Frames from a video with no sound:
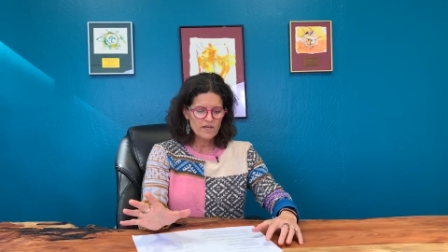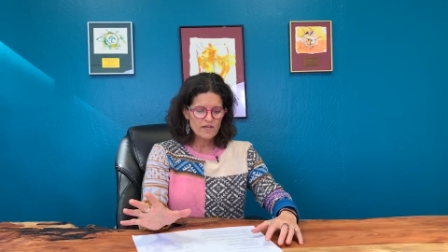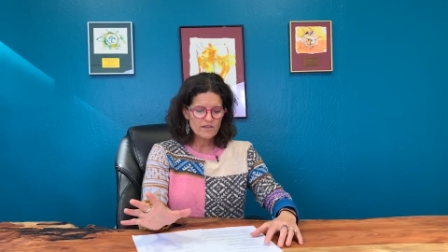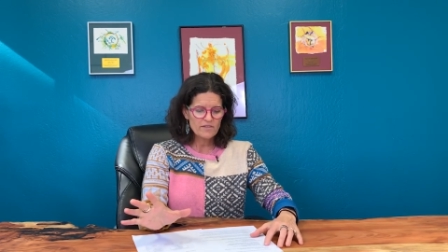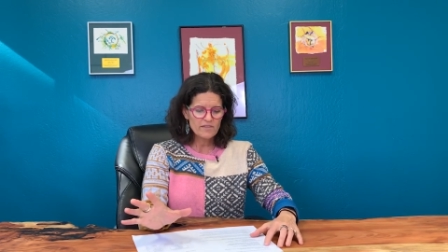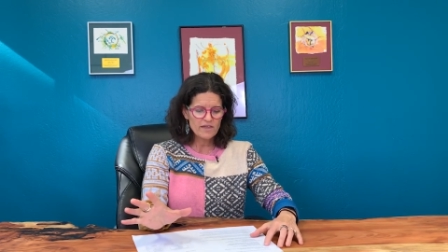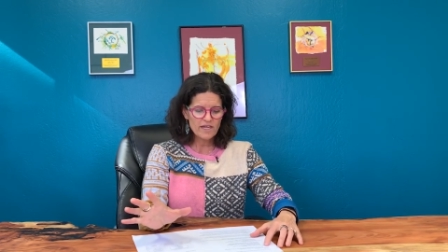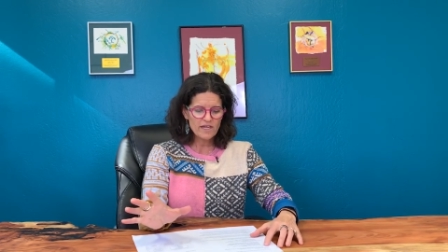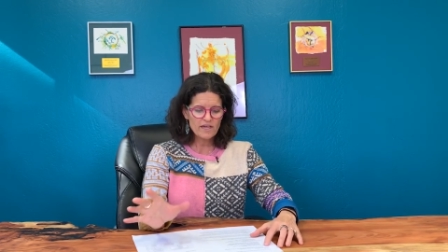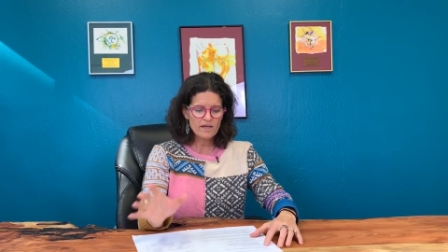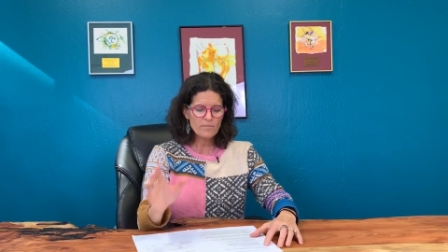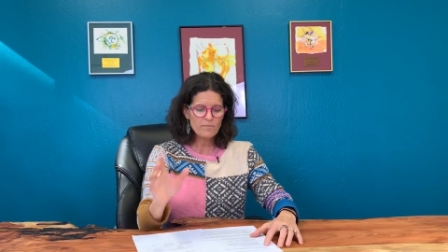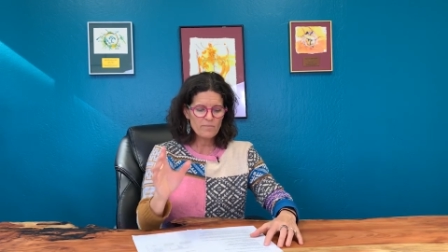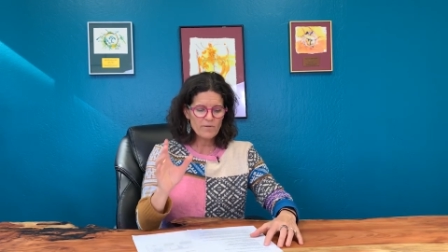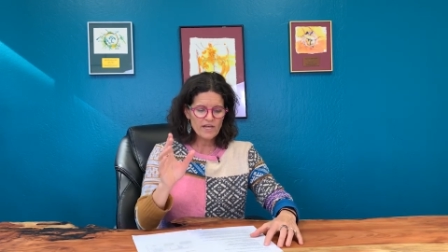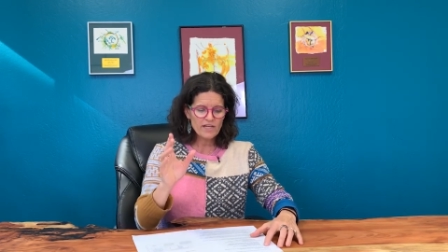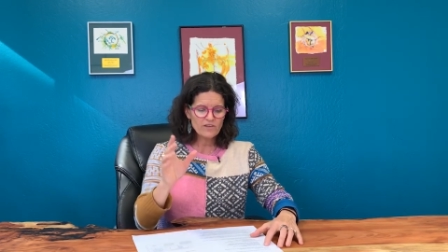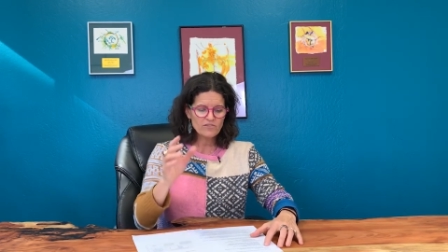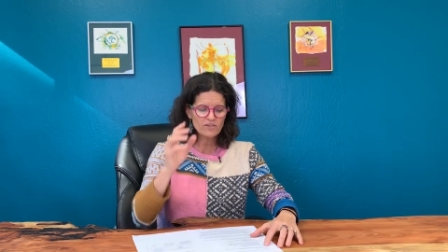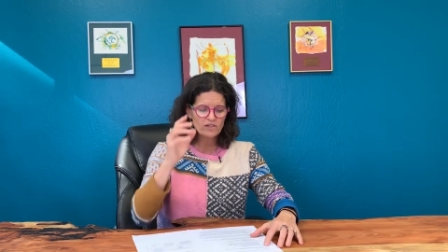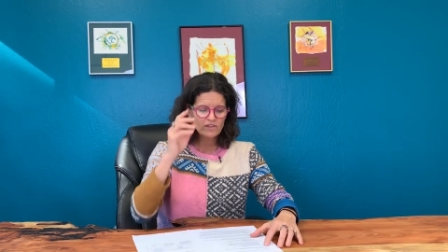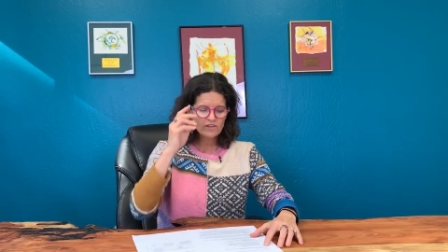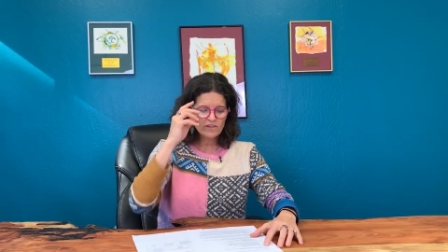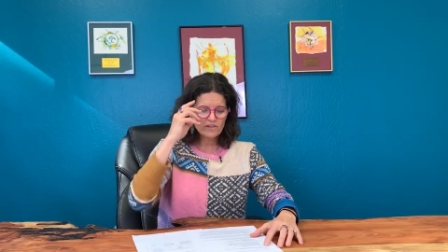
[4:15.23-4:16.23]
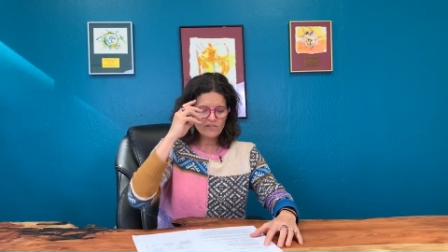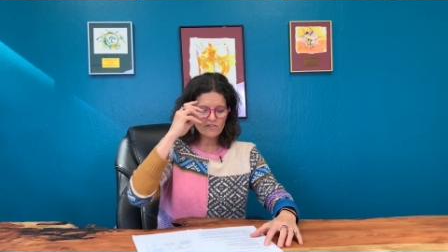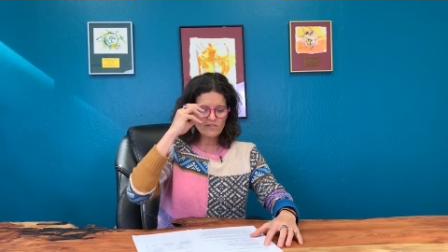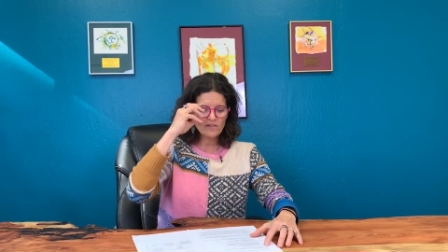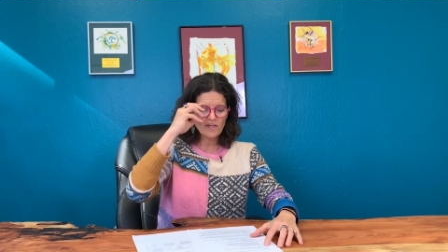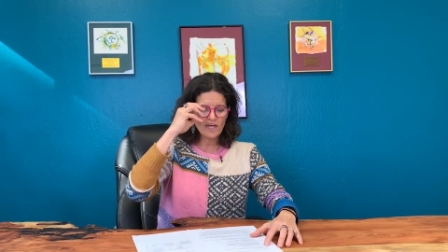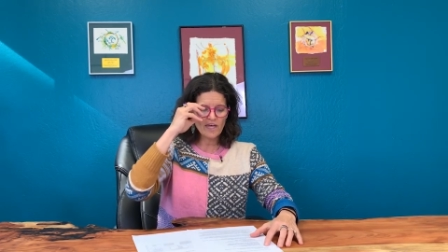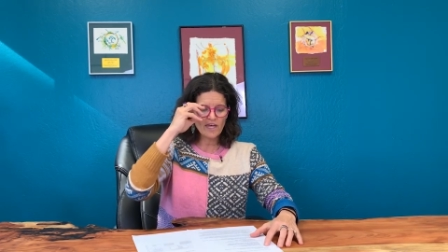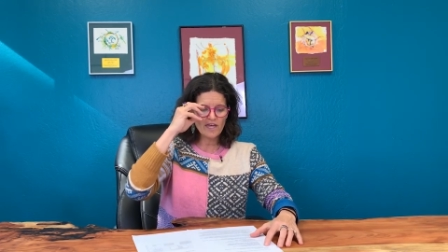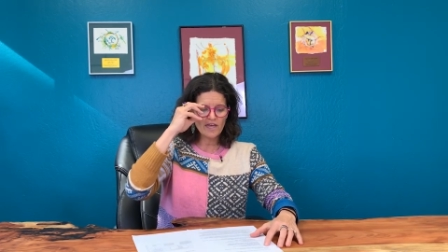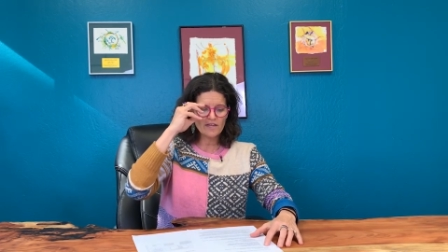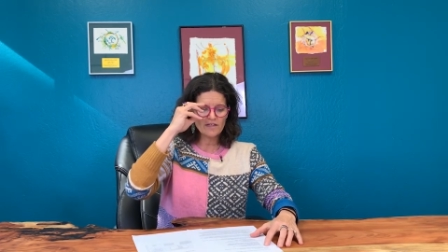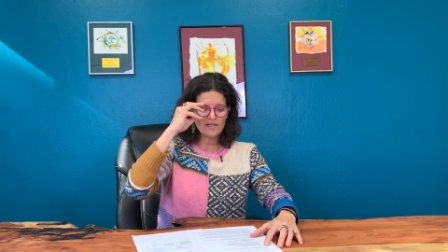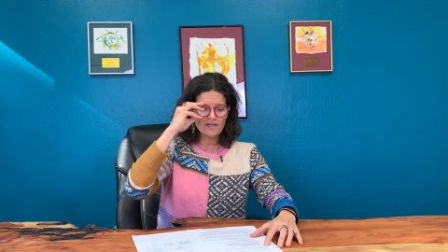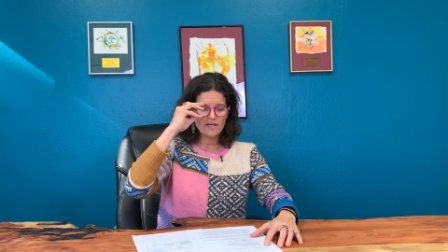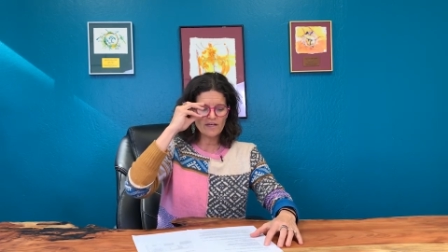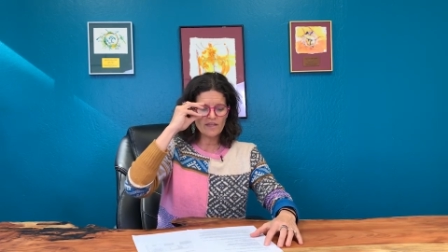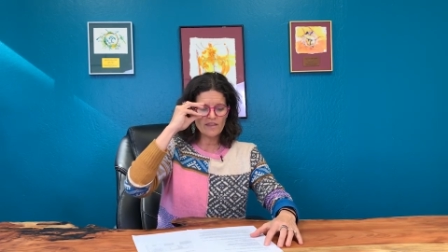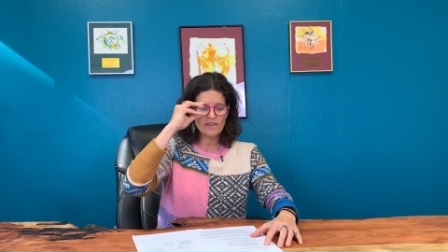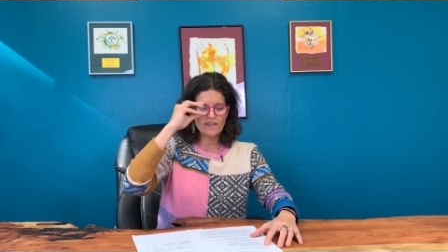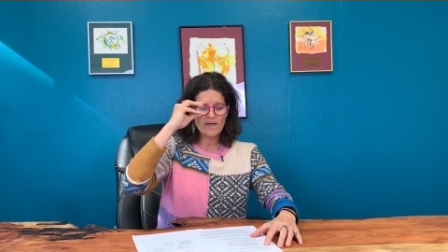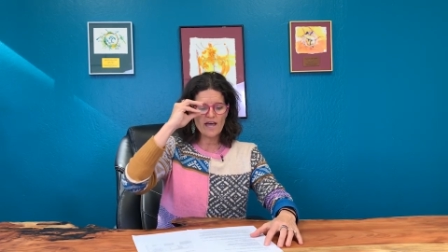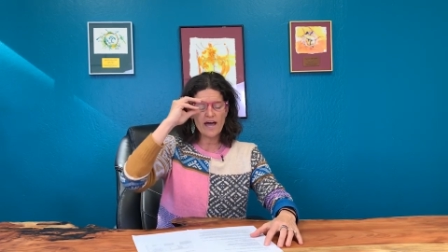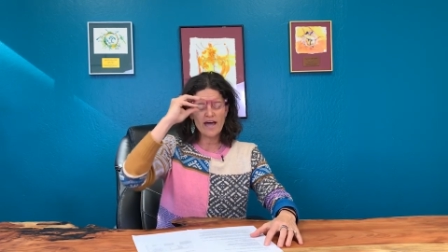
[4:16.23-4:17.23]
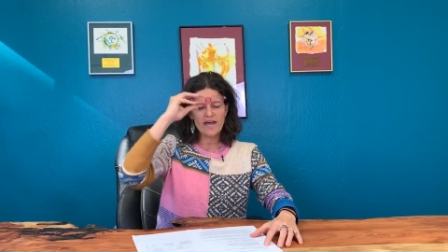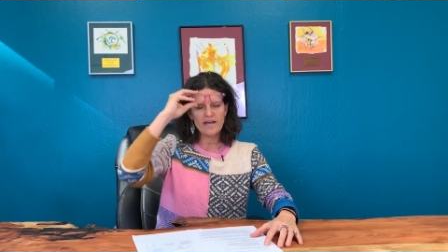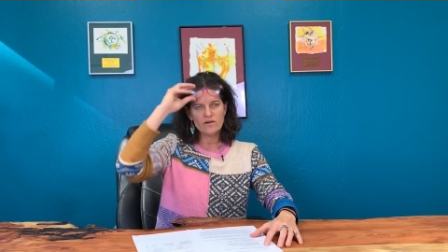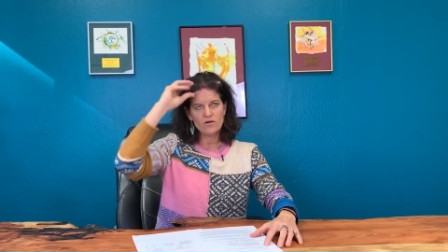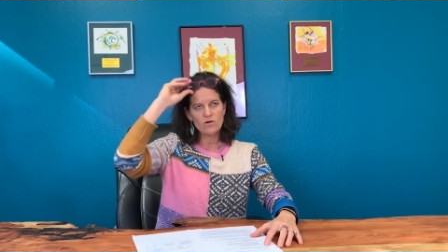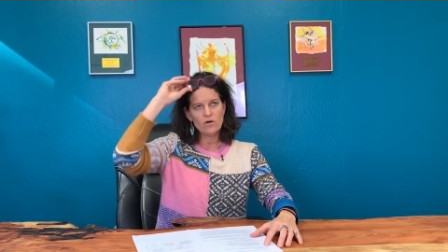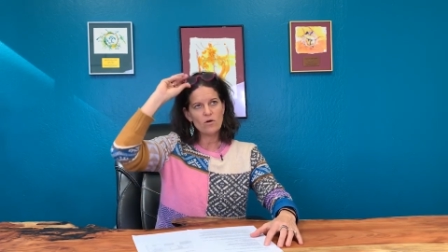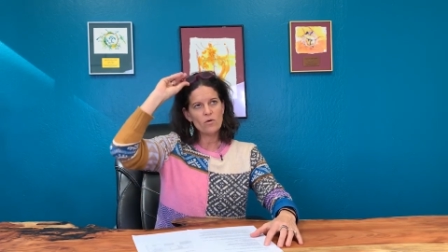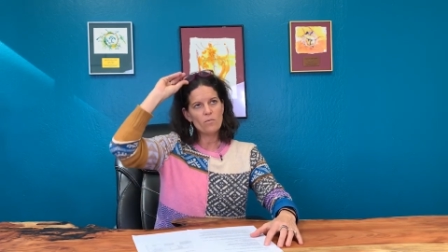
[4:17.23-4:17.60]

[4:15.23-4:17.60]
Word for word: they basically said that